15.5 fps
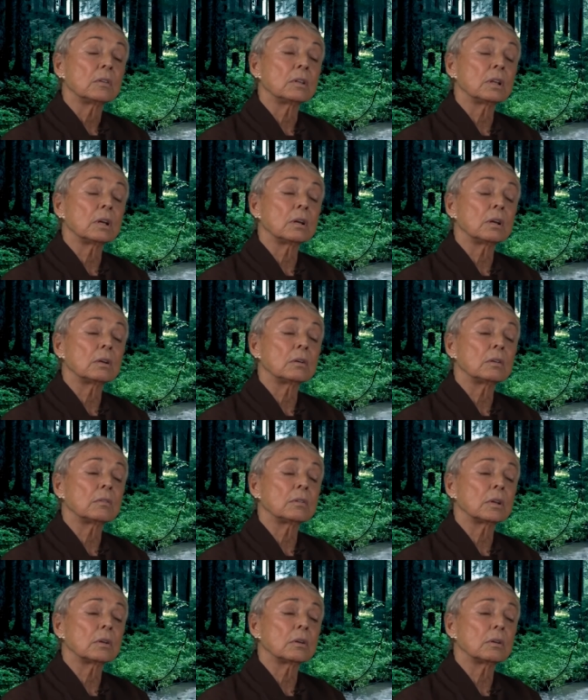the,
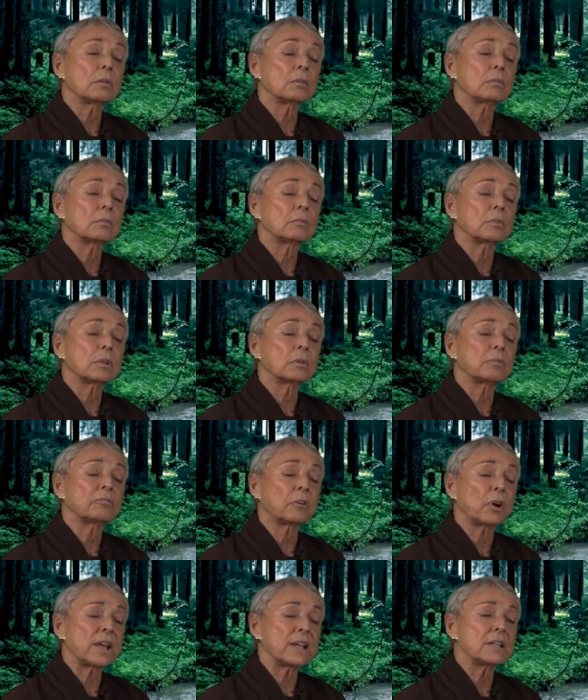the, the
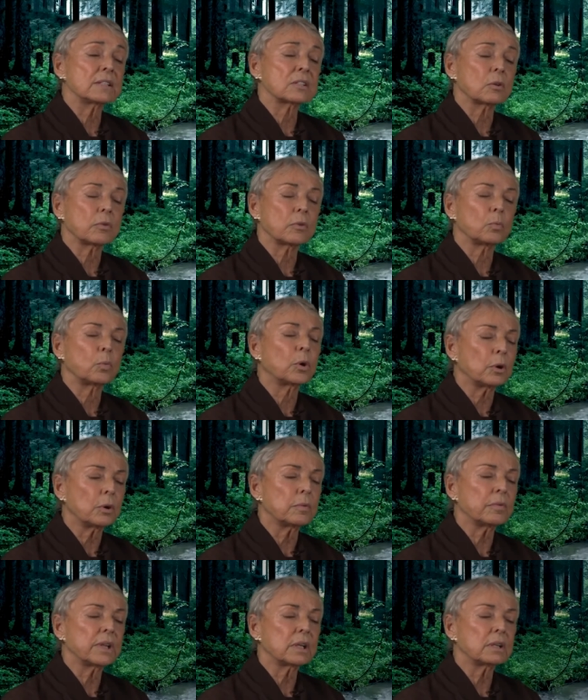phrase or the
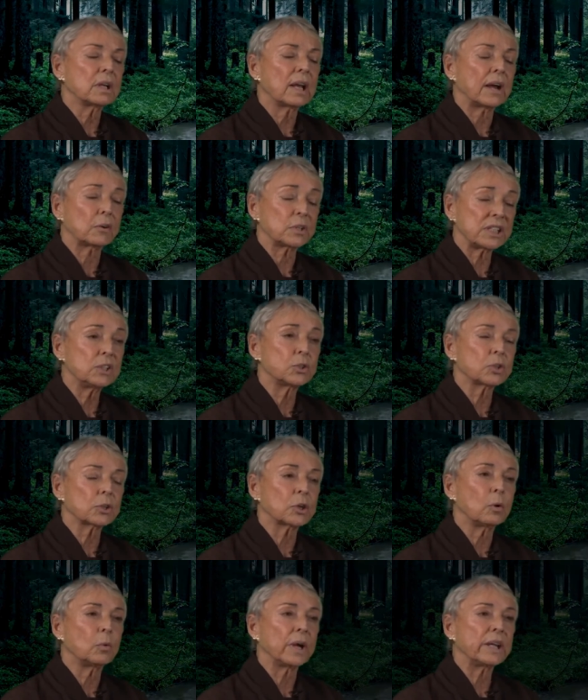word that our teacher
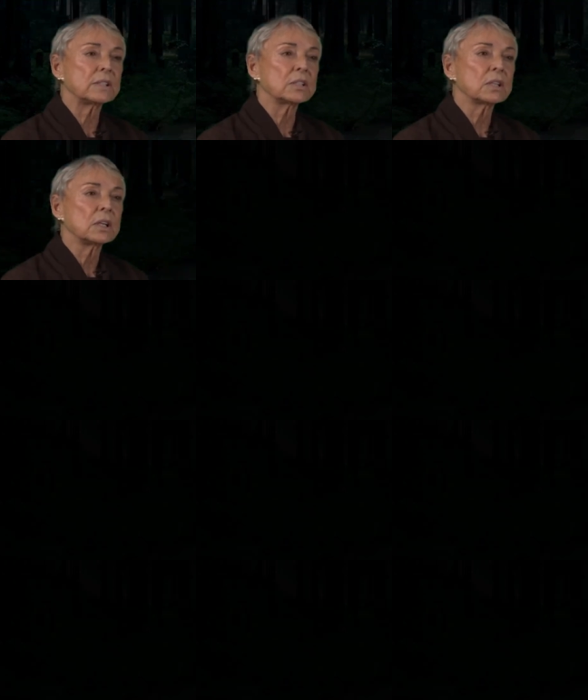coined,